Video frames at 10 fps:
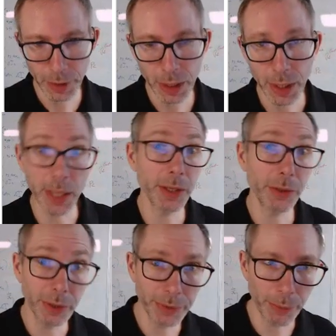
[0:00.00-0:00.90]
And then there's
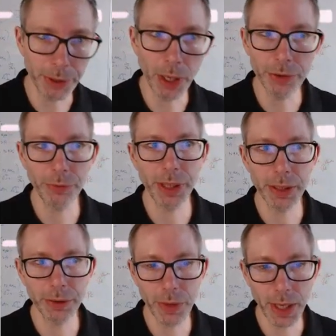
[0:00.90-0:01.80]
some terminology
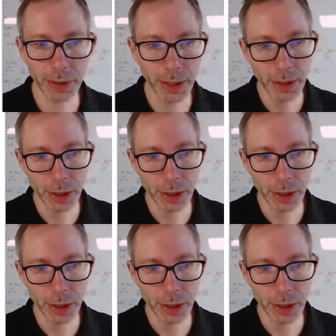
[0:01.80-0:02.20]
related to that.